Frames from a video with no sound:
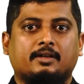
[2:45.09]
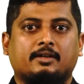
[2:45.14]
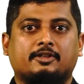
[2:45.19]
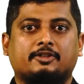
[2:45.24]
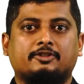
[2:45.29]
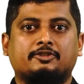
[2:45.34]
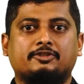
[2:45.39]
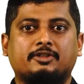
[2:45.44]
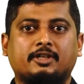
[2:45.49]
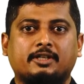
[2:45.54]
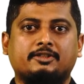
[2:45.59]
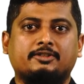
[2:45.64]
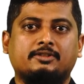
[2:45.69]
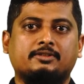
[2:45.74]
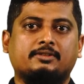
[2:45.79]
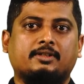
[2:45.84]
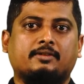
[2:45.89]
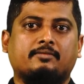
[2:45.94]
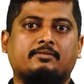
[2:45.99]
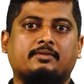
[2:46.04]

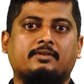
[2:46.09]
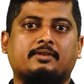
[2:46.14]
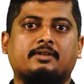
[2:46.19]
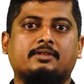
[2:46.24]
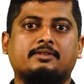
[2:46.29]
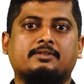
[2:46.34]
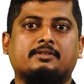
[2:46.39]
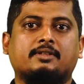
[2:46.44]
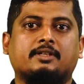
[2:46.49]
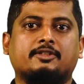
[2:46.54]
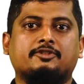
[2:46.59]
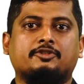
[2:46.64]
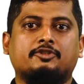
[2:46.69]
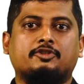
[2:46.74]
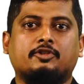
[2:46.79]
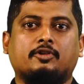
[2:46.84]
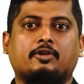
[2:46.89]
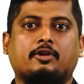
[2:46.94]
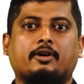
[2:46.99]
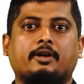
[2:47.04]
Conjunctions are words that
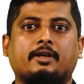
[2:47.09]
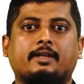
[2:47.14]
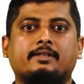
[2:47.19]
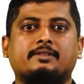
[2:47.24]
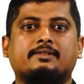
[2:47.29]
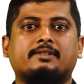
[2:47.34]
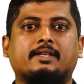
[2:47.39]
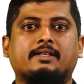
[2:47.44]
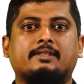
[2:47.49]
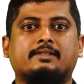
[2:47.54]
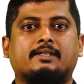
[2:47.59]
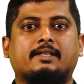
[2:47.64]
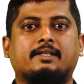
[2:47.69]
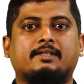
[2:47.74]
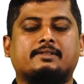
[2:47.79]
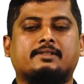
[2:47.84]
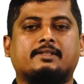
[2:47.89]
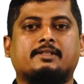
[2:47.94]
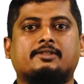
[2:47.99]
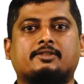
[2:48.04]
join
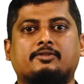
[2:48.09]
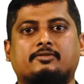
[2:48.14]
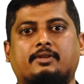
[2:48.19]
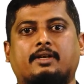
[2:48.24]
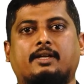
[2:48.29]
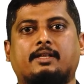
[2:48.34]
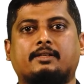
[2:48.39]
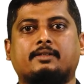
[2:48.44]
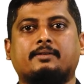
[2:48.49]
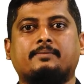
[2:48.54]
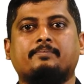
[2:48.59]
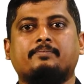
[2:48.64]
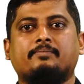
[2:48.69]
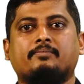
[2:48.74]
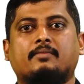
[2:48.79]
sentences together,